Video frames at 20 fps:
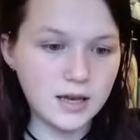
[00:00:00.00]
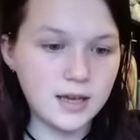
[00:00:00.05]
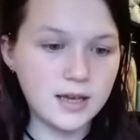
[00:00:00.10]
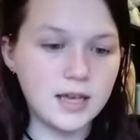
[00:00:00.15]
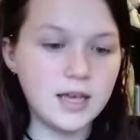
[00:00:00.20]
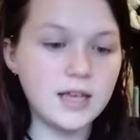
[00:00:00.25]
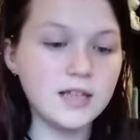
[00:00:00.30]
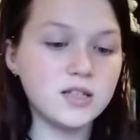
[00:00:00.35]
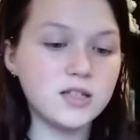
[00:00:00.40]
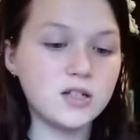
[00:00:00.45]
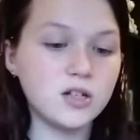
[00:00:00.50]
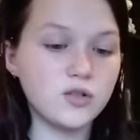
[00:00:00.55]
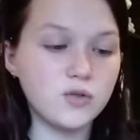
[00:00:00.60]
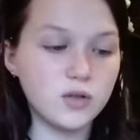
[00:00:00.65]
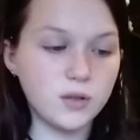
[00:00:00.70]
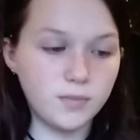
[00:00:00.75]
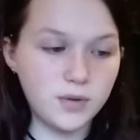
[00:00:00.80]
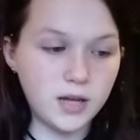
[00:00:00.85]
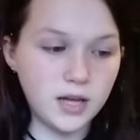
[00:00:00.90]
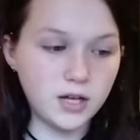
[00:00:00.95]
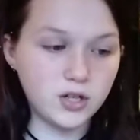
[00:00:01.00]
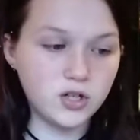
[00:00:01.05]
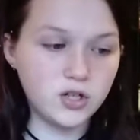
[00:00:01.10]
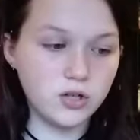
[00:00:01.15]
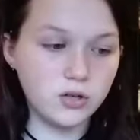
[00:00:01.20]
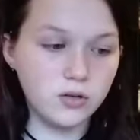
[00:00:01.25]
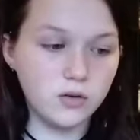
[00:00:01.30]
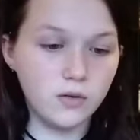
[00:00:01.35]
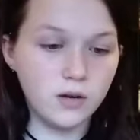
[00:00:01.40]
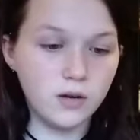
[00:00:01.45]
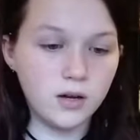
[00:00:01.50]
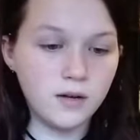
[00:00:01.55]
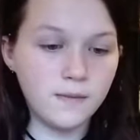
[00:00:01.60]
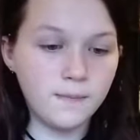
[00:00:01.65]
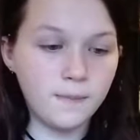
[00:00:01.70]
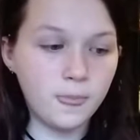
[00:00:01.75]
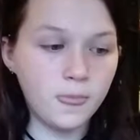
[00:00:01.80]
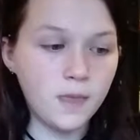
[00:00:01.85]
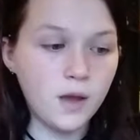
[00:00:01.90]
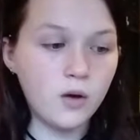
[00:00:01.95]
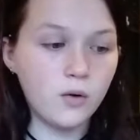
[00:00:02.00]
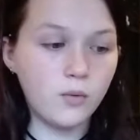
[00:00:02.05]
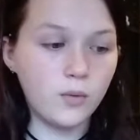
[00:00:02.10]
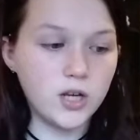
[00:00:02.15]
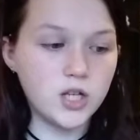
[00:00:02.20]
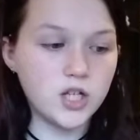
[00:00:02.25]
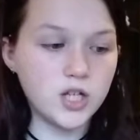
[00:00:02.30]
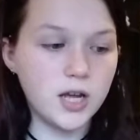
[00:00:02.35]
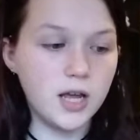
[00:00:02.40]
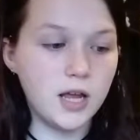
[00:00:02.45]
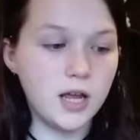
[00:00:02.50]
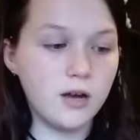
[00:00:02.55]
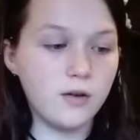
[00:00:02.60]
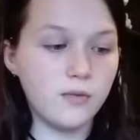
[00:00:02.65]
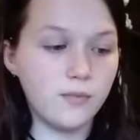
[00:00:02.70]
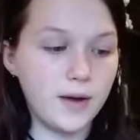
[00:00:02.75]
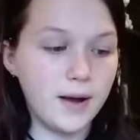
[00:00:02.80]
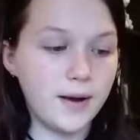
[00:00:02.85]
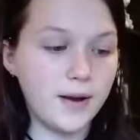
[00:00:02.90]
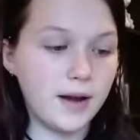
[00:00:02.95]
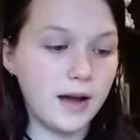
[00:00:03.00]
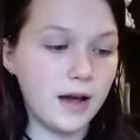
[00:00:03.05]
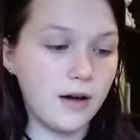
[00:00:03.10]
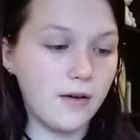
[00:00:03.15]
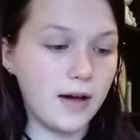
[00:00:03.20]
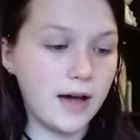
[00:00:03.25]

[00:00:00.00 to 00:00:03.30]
He starts with a Pikachu, which in Red and